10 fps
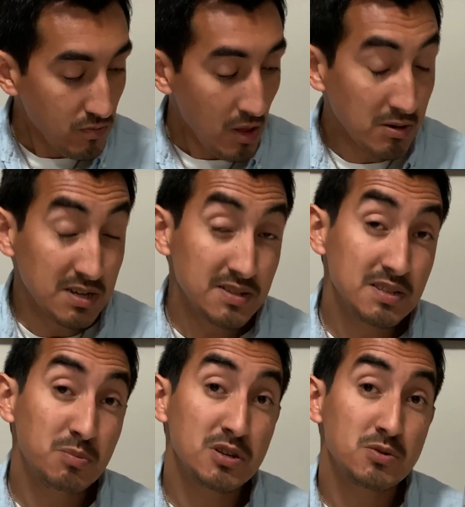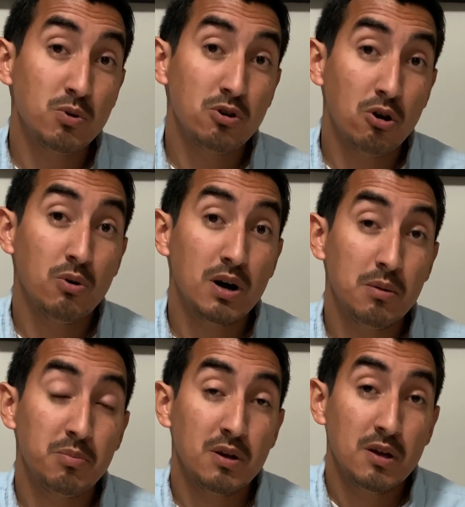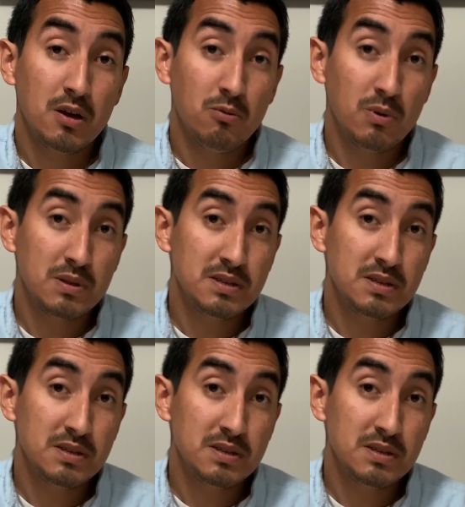Because these books will go up when